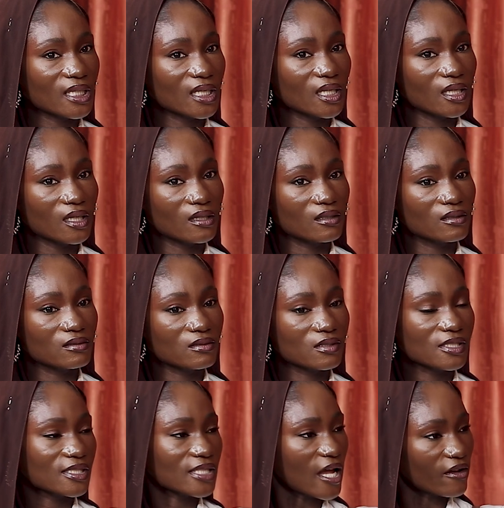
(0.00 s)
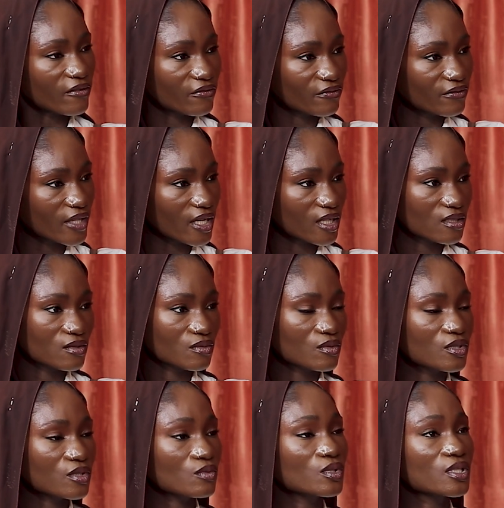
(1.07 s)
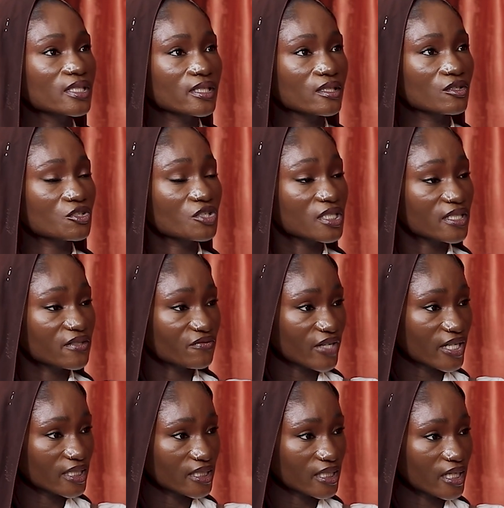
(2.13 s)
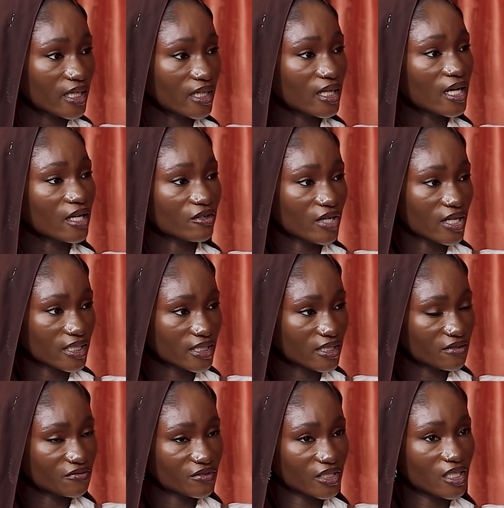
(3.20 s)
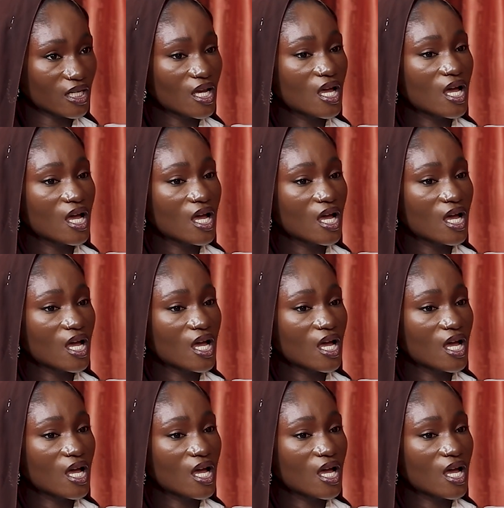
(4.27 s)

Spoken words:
a staff that was a creative writer at Cracks TV,